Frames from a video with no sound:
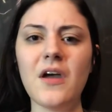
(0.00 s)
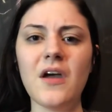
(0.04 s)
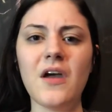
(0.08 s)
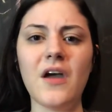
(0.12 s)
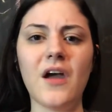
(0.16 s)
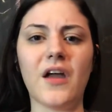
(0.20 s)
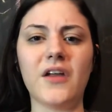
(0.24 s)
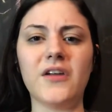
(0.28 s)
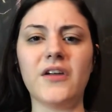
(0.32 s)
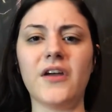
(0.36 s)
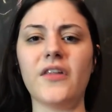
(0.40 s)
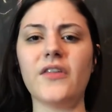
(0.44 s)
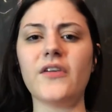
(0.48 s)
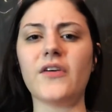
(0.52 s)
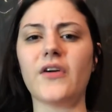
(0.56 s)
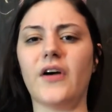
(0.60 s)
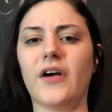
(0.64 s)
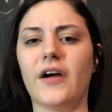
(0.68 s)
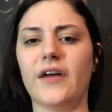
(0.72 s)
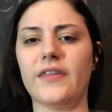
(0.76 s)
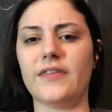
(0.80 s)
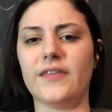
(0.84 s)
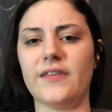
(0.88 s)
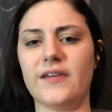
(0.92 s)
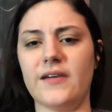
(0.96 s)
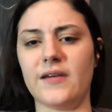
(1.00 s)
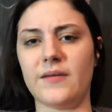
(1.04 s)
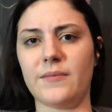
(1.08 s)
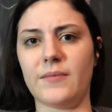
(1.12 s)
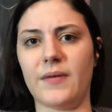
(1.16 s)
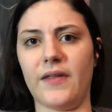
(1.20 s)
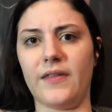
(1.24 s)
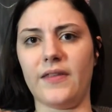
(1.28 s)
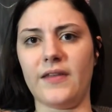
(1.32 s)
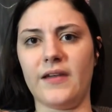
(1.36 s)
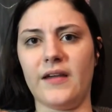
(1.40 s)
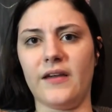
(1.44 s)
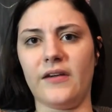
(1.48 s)
Another odd thing about
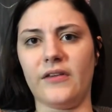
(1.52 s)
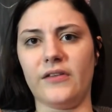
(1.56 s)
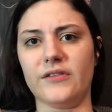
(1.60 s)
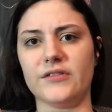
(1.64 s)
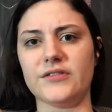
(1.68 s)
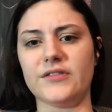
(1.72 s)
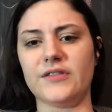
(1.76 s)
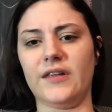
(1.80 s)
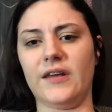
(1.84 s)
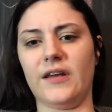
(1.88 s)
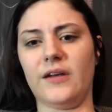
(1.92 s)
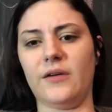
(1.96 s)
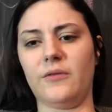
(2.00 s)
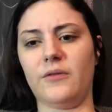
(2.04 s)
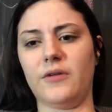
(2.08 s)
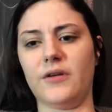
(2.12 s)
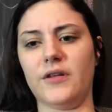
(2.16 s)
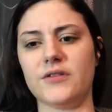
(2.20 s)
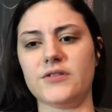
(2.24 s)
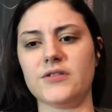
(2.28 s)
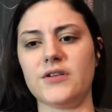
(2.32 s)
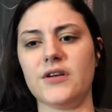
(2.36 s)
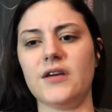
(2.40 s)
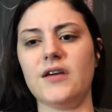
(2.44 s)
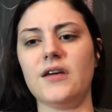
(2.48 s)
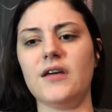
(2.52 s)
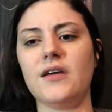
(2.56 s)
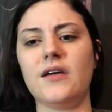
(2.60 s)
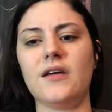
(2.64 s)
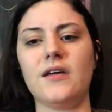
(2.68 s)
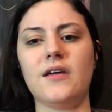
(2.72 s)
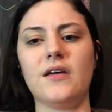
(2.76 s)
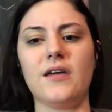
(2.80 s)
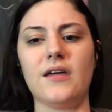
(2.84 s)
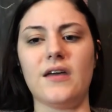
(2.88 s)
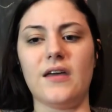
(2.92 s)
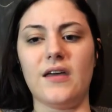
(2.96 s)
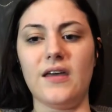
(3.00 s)
the English language
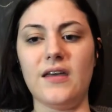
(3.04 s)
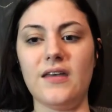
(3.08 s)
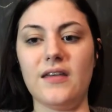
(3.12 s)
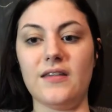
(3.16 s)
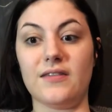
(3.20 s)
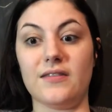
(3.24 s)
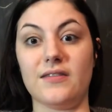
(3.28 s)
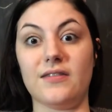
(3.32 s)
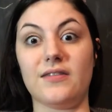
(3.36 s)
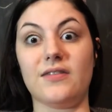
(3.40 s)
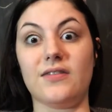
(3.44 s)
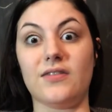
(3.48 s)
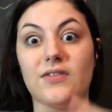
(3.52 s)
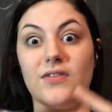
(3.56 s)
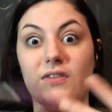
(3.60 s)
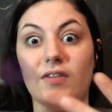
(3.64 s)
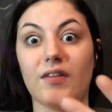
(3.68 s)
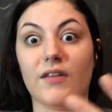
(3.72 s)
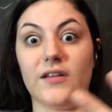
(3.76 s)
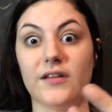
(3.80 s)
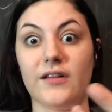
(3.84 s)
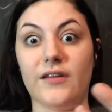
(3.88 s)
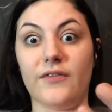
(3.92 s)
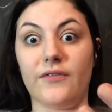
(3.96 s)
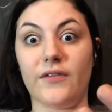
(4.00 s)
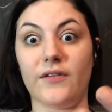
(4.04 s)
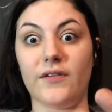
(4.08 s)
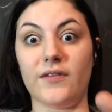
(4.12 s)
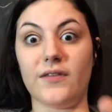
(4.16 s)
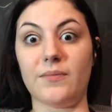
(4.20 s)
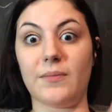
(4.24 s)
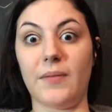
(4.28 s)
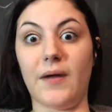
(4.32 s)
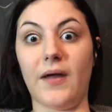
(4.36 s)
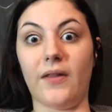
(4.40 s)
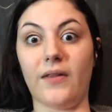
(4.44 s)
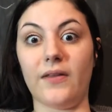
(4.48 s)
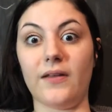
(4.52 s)
is the different
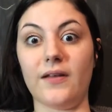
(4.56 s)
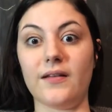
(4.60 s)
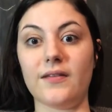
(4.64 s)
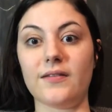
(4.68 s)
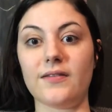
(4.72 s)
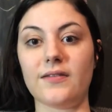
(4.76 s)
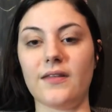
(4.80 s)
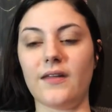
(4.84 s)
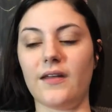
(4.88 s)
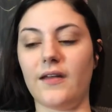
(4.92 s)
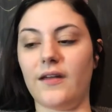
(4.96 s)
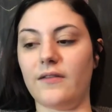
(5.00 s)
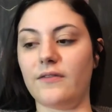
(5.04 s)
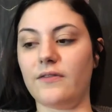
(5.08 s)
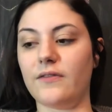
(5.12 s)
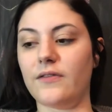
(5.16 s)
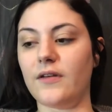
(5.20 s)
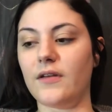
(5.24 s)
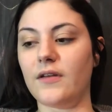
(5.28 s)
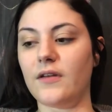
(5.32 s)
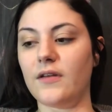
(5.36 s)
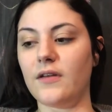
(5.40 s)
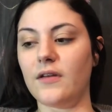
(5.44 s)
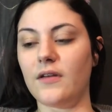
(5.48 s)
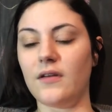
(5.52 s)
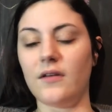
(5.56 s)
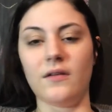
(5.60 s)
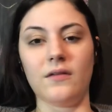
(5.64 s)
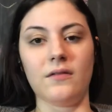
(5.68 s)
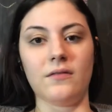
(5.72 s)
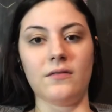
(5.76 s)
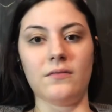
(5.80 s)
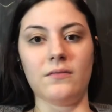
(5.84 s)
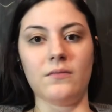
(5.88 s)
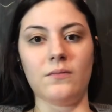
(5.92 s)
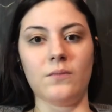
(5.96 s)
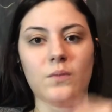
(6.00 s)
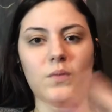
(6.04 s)
spellings of
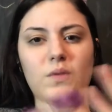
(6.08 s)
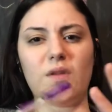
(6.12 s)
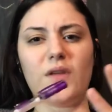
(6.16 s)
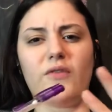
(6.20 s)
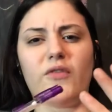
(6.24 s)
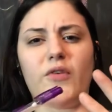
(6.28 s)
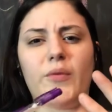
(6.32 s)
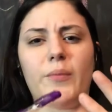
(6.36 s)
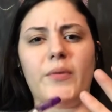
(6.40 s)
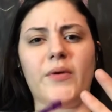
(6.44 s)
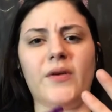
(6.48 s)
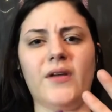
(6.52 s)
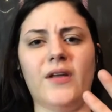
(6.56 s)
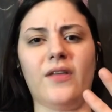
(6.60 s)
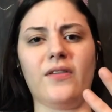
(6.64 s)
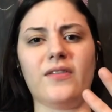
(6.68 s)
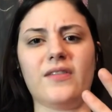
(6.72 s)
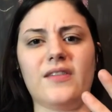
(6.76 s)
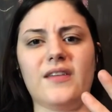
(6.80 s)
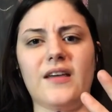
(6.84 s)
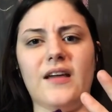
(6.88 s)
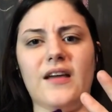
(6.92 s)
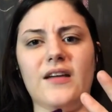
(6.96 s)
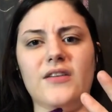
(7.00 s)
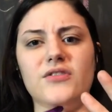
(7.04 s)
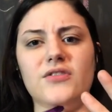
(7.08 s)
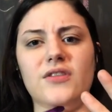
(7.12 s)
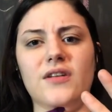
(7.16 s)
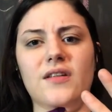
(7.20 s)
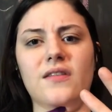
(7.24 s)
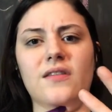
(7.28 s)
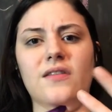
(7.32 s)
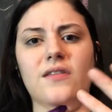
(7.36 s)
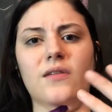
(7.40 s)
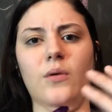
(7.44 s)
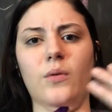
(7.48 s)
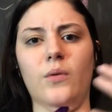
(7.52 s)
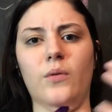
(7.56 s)
different pronunciations.
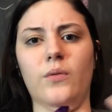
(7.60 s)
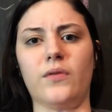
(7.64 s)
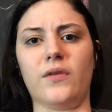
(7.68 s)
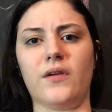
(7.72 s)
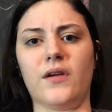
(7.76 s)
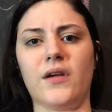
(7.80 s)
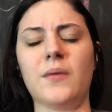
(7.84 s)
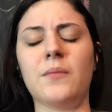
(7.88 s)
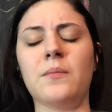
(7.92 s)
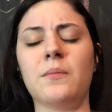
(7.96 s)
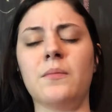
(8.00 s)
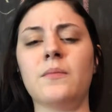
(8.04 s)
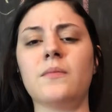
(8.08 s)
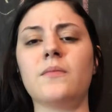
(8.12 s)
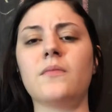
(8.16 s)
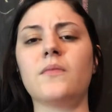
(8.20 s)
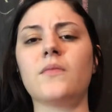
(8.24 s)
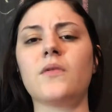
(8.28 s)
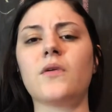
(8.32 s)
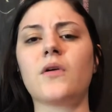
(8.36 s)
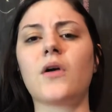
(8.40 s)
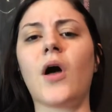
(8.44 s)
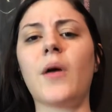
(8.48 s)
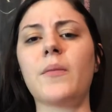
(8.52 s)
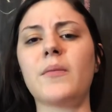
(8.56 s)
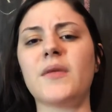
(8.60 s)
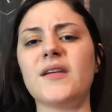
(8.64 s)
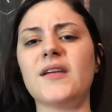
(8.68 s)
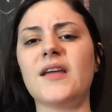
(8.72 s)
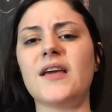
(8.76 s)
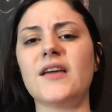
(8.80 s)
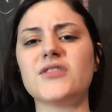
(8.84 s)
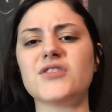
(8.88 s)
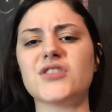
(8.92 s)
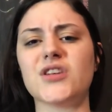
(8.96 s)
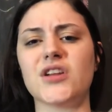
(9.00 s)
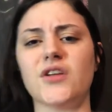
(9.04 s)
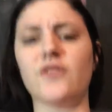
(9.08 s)
So the
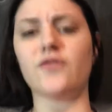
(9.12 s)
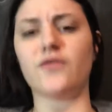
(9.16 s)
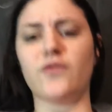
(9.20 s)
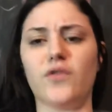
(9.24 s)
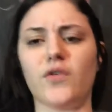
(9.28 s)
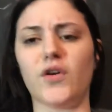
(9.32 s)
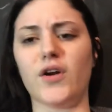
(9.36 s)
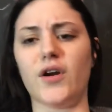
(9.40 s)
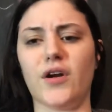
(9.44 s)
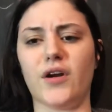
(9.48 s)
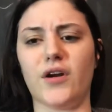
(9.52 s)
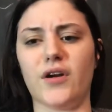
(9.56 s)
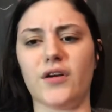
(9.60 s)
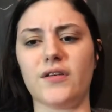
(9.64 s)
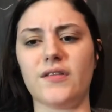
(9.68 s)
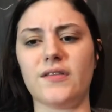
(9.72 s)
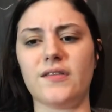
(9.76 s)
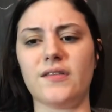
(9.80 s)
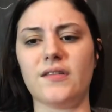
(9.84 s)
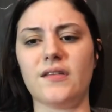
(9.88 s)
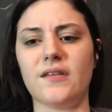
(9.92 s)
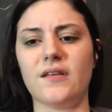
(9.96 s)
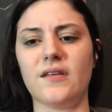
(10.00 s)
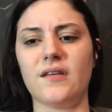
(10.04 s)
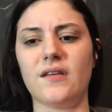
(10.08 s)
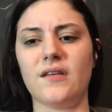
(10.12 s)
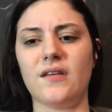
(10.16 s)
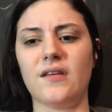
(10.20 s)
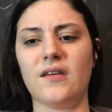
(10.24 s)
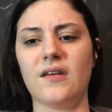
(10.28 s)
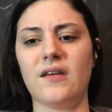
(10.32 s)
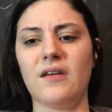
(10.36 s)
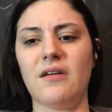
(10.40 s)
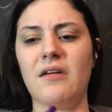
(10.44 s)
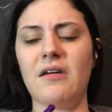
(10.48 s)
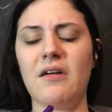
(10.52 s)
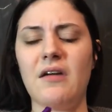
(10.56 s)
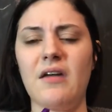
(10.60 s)
combination of words
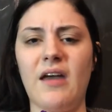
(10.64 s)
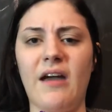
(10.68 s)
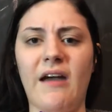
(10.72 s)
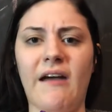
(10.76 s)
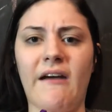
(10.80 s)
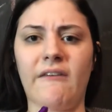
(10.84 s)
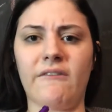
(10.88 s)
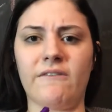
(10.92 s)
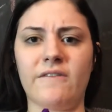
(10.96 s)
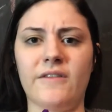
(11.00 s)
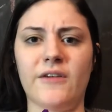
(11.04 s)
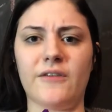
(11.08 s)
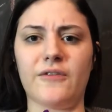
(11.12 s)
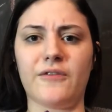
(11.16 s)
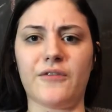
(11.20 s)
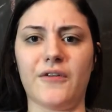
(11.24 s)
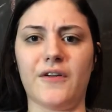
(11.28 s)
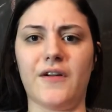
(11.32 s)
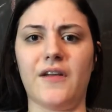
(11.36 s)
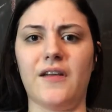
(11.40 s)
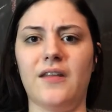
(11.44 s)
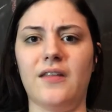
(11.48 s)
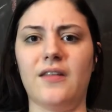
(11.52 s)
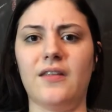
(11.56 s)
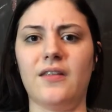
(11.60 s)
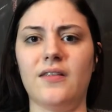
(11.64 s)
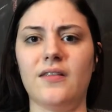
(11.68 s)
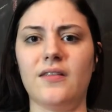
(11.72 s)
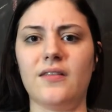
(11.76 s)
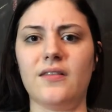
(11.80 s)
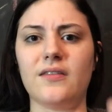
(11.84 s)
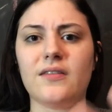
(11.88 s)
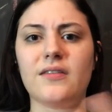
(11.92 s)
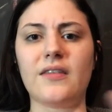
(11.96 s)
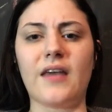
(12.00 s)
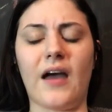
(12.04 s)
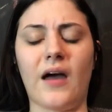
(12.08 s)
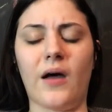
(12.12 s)
have different
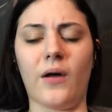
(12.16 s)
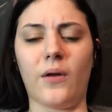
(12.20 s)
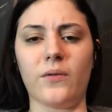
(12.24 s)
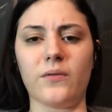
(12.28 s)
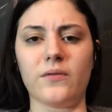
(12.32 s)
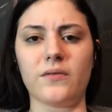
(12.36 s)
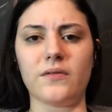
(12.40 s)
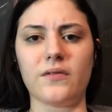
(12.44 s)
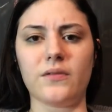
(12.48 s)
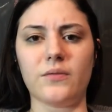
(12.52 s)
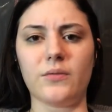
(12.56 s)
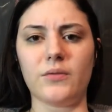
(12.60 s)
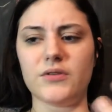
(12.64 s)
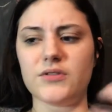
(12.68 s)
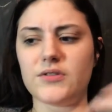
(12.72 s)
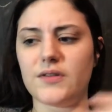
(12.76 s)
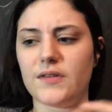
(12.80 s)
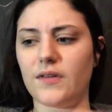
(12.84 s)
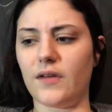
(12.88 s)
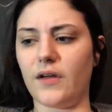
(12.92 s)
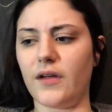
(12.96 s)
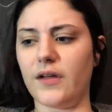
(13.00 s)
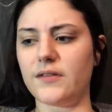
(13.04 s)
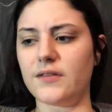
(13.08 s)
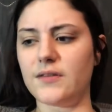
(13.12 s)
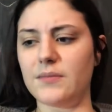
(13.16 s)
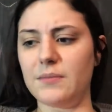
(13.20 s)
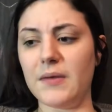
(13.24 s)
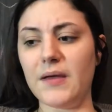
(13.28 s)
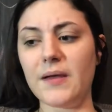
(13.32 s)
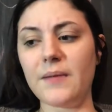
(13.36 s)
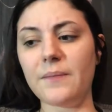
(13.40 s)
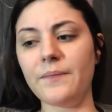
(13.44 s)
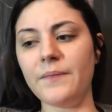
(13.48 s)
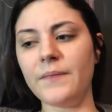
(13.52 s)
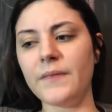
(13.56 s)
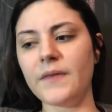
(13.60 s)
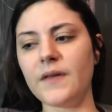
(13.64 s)
sounds, which is odd to me.
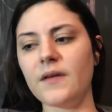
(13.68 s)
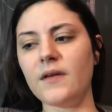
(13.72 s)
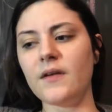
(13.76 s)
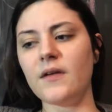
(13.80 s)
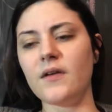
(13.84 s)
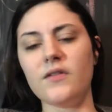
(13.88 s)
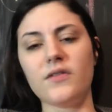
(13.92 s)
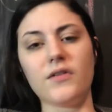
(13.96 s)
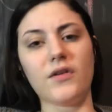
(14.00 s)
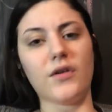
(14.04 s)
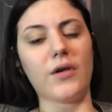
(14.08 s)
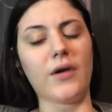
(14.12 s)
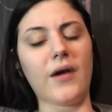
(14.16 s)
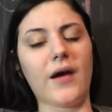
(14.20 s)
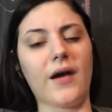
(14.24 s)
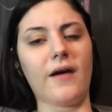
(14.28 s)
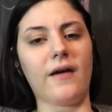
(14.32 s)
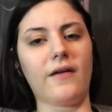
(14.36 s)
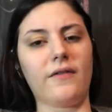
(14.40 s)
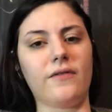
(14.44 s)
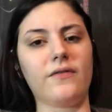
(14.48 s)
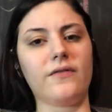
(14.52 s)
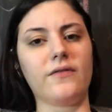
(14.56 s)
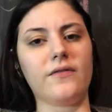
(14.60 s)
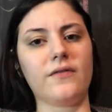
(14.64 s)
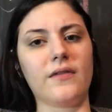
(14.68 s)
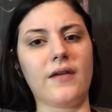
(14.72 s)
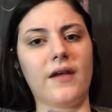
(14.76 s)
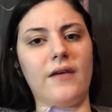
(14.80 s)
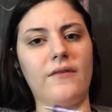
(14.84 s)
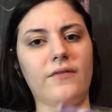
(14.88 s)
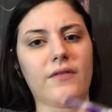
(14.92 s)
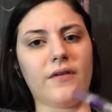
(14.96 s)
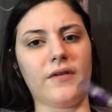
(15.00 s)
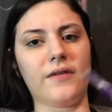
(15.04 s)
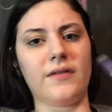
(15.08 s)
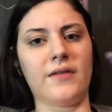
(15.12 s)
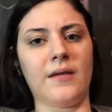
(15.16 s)
So you have, take
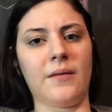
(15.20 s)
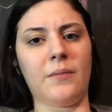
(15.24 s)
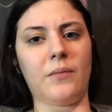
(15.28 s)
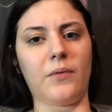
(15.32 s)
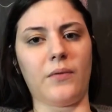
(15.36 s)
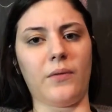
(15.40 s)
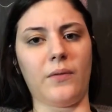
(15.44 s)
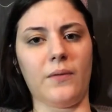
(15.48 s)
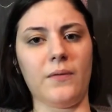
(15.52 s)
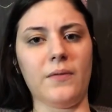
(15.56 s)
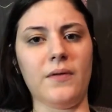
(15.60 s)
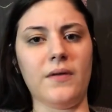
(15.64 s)
for example,